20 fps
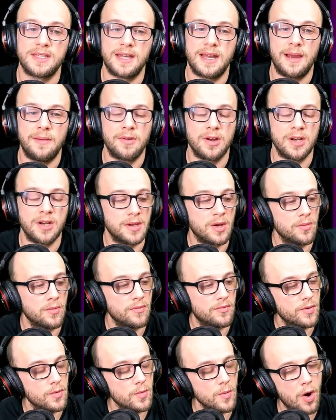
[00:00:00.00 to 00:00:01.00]
I'm going to be going
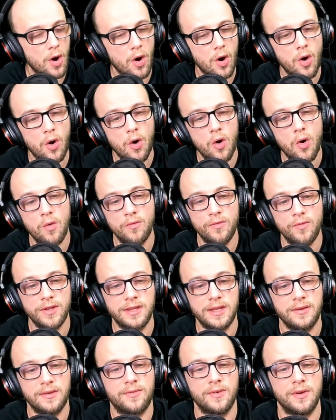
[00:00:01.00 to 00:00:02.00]
through all the
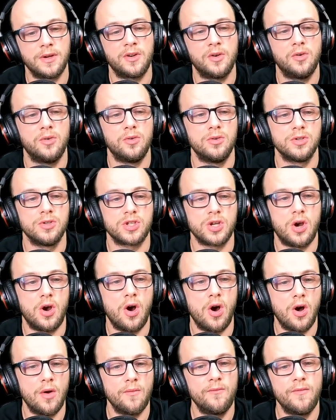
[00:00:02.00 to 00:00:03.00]
different cores
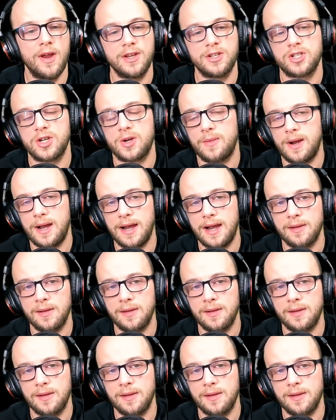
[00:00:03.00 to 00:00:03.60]
on RetroArch.